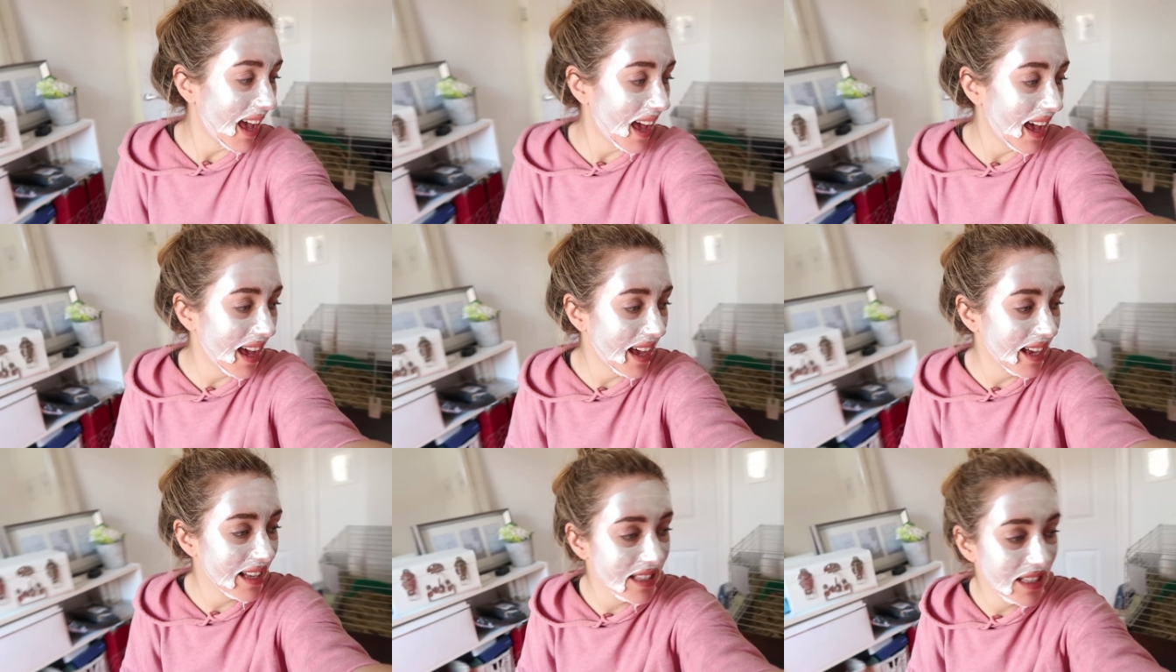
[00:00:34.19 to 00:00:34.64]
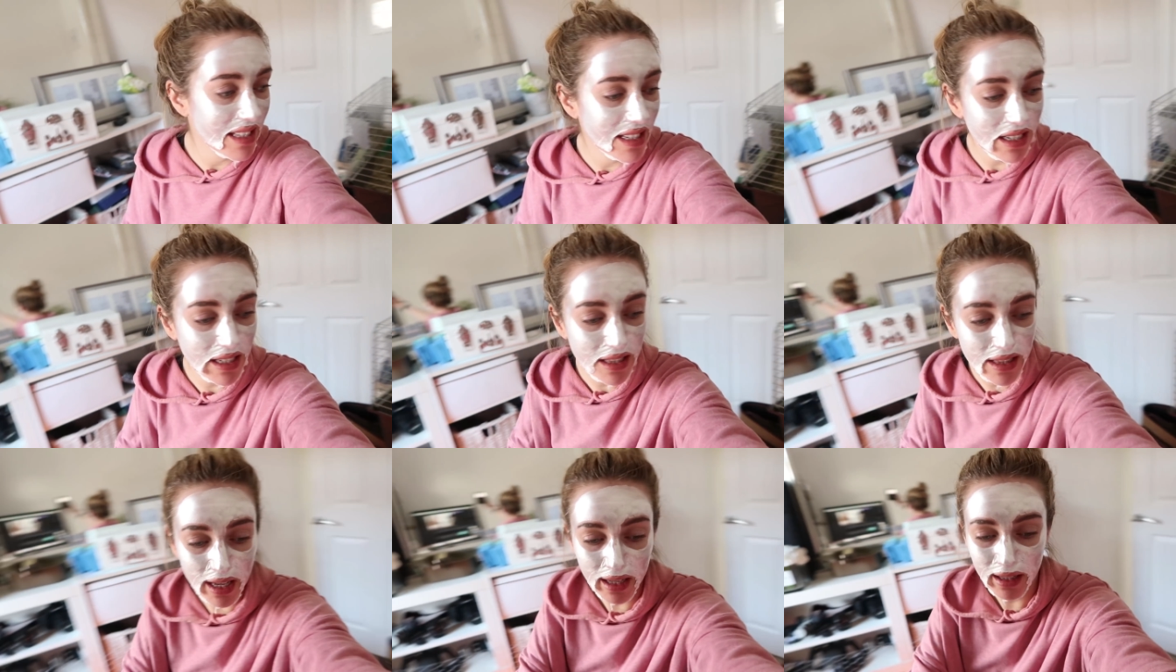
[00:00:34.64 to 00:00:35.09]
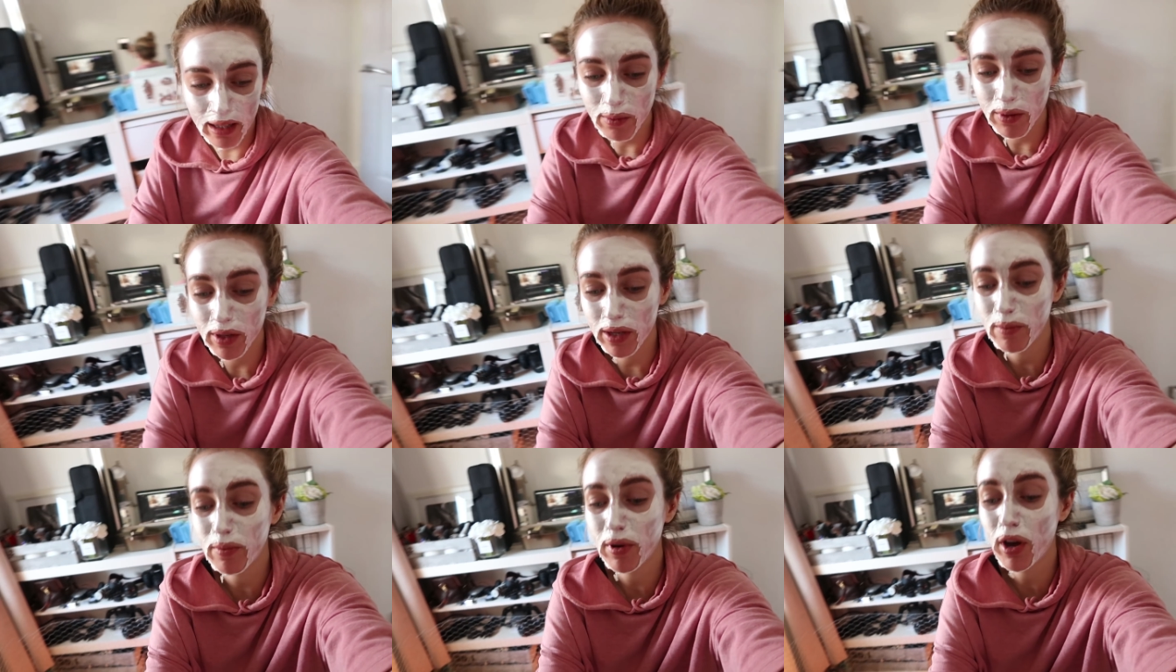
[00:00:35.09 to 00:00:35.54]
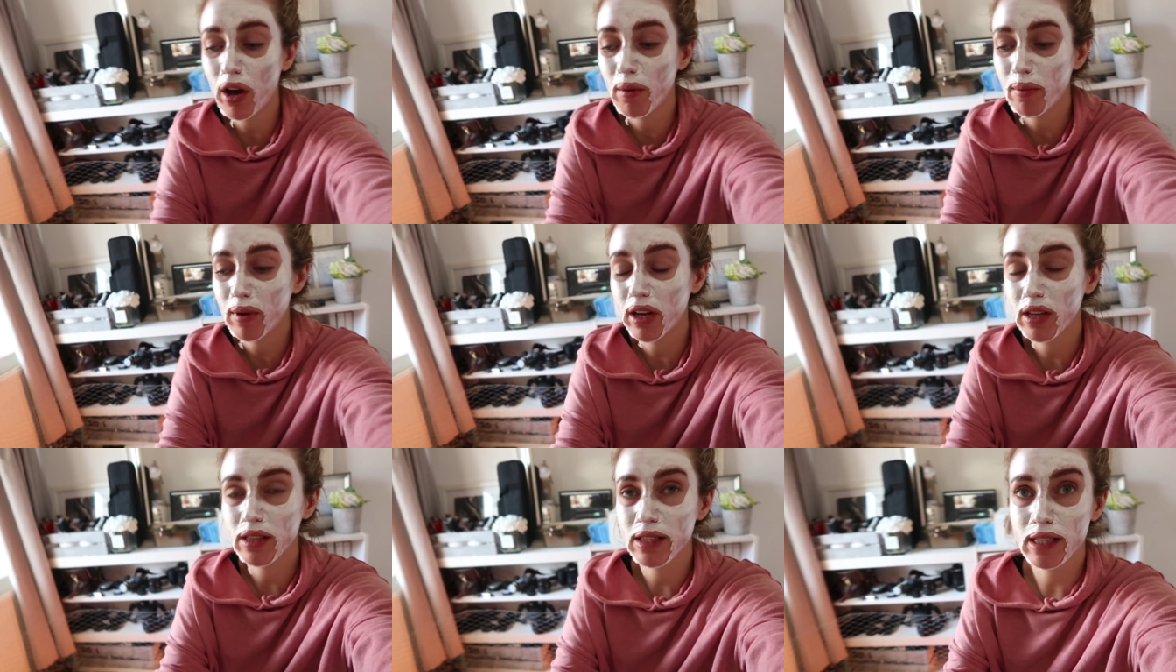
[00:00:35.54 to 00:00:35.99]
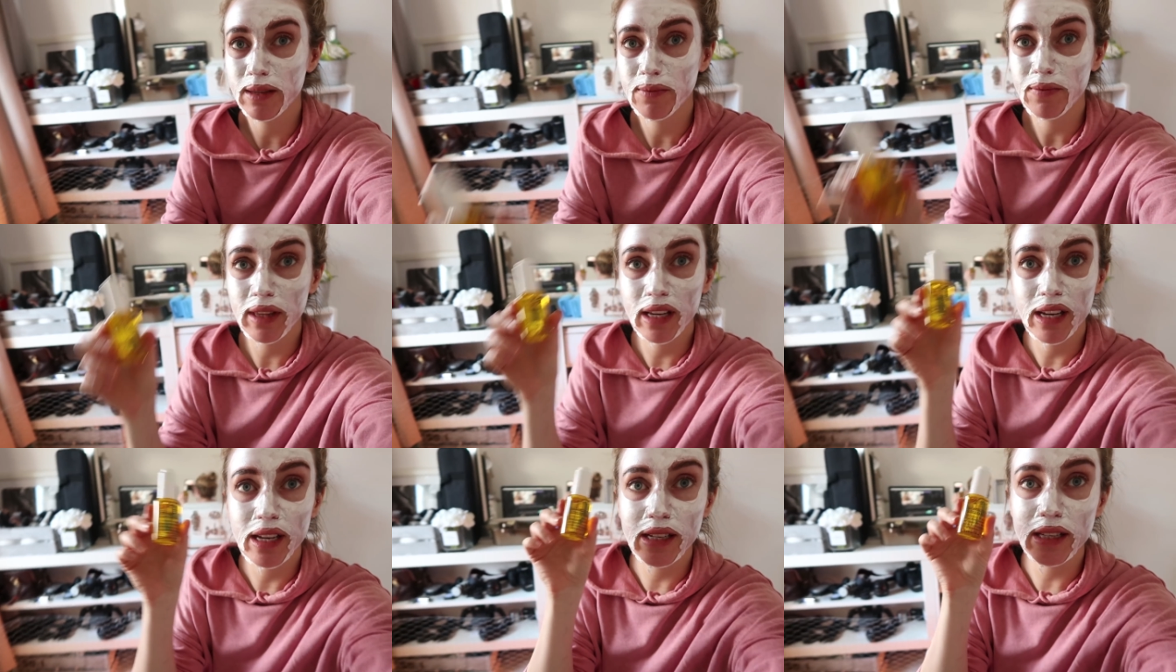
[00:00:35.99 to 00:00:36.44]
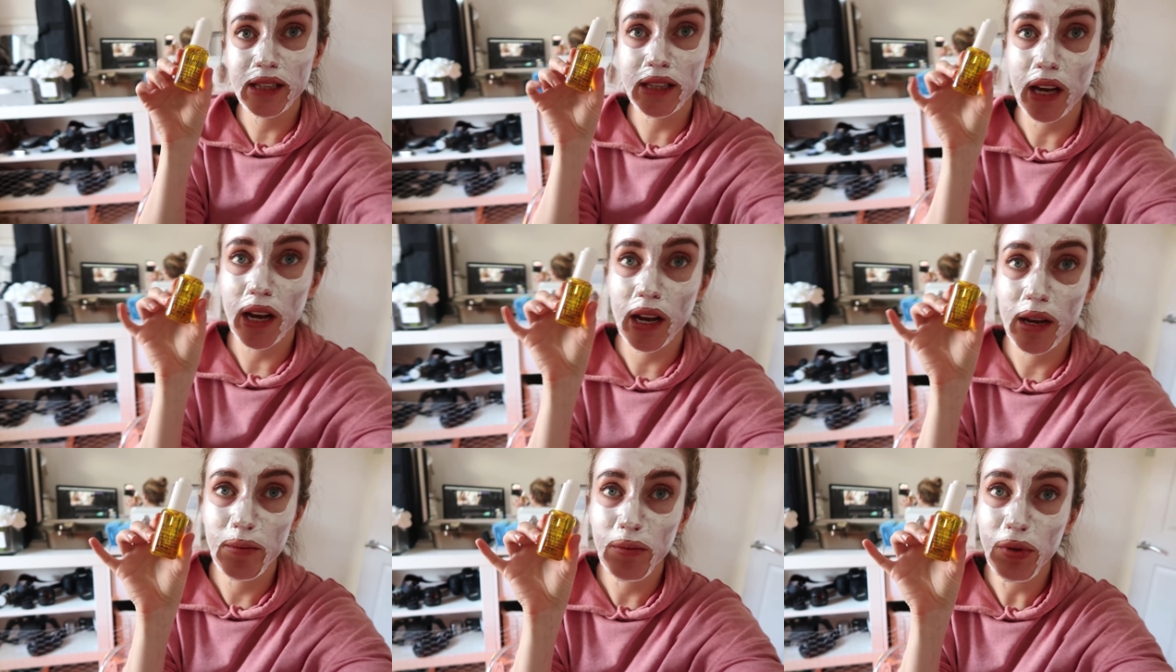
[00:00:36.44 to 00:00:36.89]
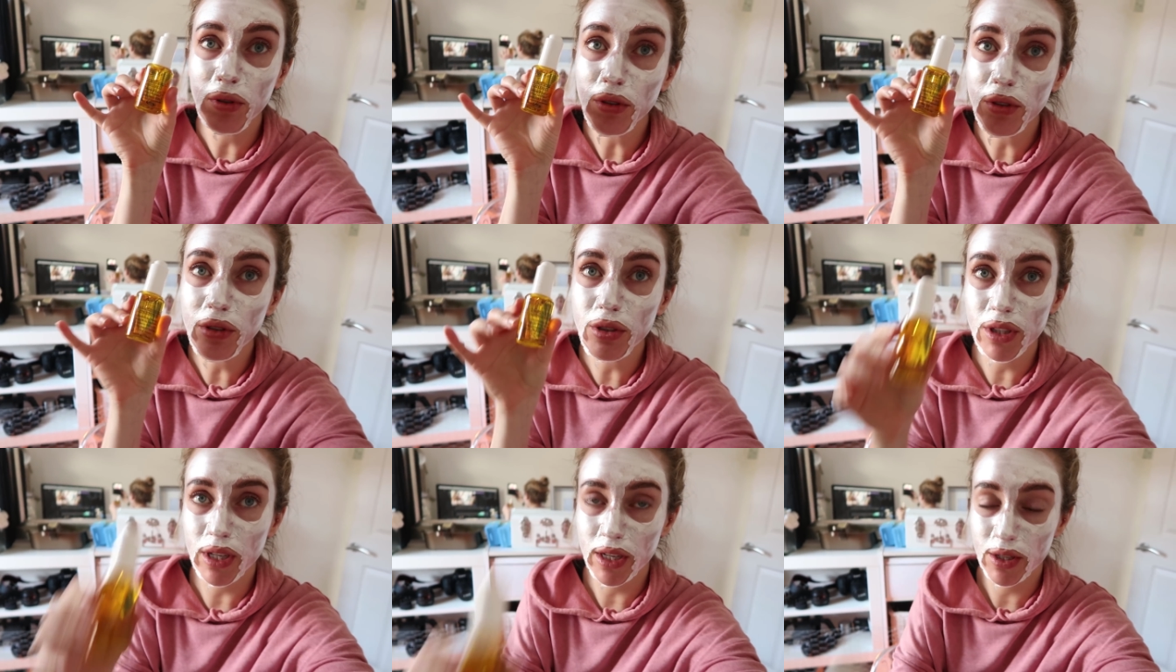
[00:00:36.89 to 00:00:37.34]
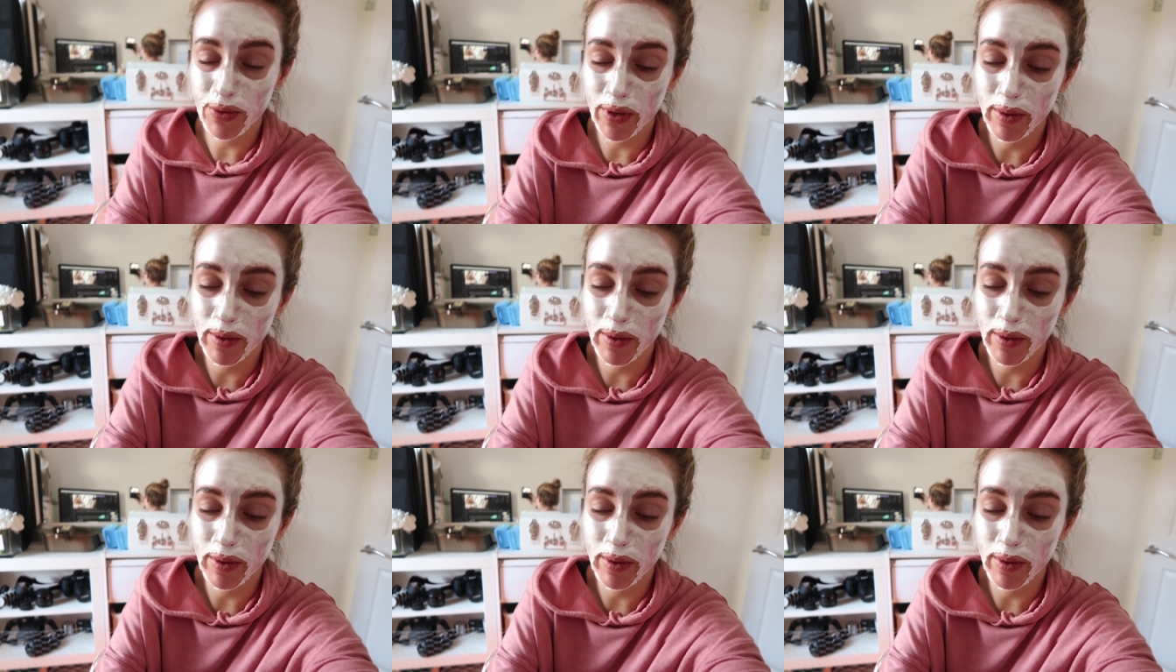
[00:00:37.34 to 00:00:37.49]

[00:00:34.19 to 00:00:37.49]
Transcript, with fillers: and then I'm going to pop on some things that I bought.